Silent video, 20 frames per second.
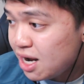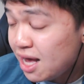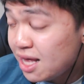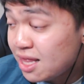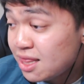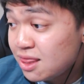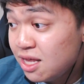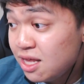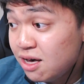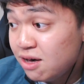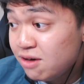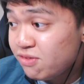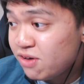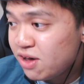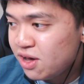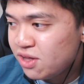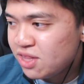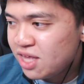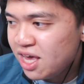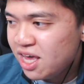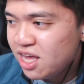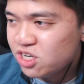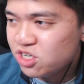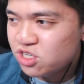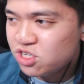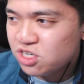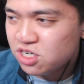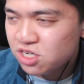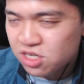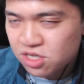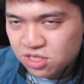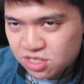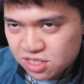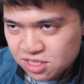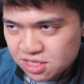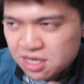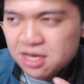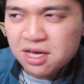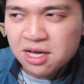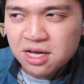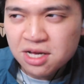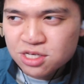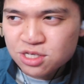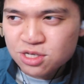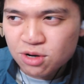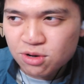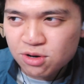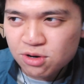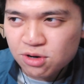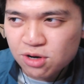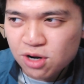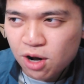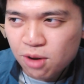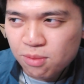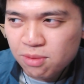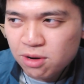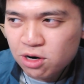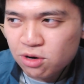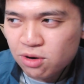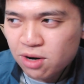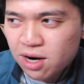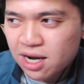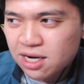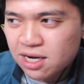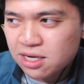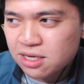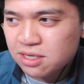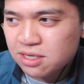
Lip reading: I love how they introduce Sokodomo, right?